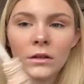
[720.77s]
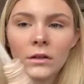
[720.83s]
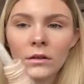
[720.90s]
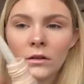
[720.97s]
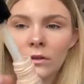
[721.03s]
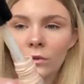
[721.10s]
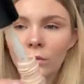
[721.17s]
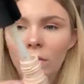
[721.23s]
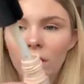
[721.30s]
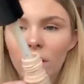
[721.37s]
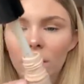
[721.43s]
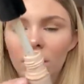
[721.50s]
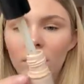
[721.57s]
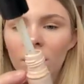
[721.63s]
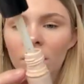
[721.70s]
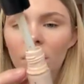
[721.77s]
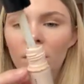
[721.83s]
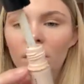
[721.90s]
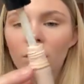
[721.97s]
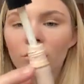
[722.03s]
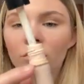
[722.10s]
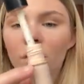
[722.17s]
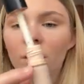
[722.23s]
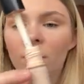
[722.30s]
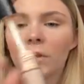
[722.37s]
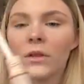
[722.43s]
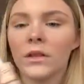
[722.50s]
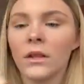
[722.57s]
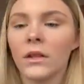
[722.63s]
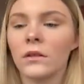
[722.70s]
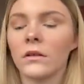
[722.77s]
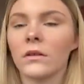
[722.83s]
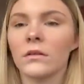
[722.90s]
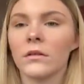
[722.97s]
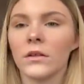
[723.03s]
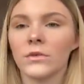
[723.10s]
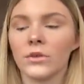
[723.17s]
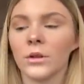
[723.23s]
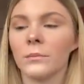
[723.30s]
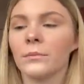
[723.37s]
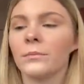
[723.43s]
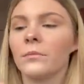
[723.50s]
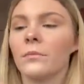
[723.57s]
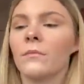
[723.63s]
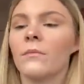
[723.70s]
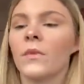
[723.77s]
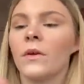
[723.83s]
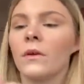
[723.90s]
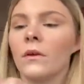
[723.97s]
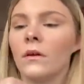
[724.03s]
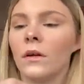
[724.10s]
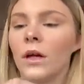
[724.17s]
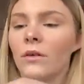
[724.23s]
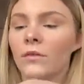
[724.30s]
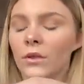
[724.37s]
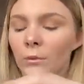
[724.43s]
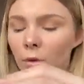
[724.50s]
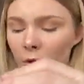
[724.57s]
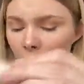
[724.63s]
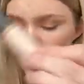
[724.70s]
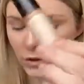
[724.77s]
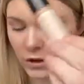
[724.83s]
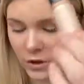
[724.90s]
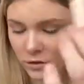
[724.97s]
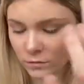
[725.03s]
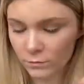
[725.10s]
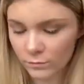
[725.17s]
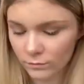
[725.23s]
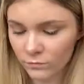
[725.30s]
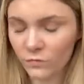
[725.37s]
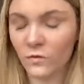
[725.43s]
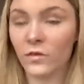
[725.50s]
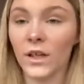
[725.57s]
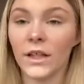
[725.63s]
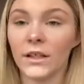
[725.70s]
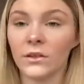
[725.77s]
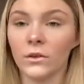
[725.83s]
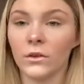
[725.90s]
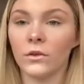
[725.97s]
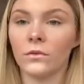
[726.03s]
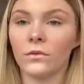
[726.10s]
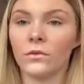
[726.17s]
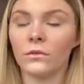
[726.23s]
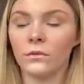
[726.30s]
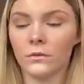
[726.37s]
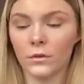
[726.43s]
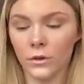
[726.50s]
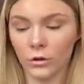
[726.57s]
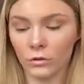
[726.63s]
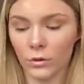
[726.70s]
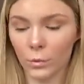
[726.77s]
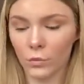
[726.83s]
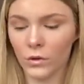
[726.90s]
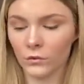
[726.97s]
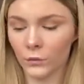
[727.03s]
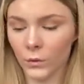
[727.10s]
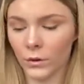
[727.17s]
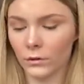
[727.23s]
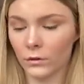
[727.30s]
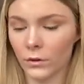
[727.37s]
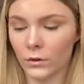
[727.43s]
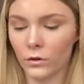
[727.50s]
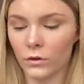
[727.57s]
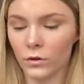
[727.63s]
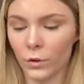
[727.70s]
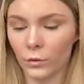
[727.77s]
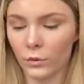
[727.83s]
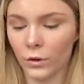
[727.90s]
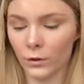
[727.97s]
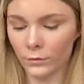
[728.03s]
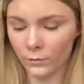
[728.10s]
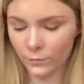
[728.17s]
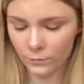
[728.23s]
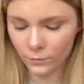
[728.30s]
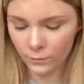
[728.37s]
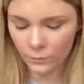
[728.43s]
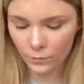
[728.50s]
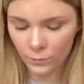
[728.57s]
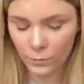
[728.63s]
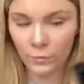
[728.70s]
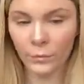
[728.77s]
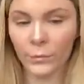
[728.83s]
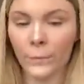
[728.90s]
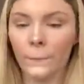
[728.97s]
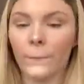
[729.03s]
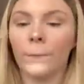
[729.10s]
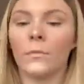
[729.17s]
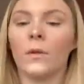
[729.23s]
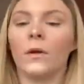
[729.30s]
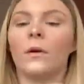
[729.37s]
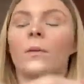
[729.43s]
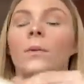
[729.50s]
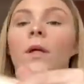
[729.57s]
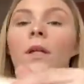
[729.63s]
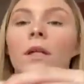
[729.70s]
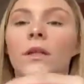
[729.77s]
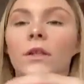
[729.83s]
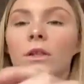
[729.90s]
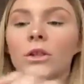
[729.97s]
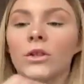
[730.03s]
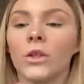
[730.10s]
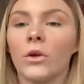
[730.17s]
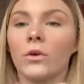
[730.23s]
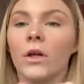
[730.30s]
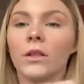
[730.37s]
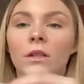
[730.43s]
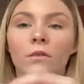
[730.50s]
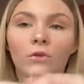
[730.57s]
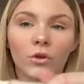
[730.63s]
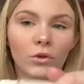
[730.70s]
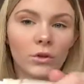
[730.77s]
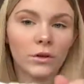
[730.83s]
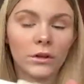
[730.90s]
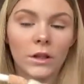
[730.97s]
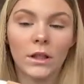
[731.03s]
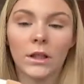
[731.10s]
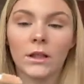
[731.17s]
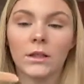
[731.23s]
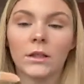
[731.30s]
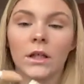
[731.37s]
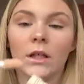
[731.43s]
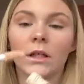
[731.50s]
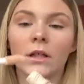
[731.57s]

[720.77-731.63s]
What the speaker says: All that is like dried up concealer. It's grim. Like every time you close it, it just flakes off and crumbles everywhere. It's so annoying. Yeah, this is so nice. I've got it on again today.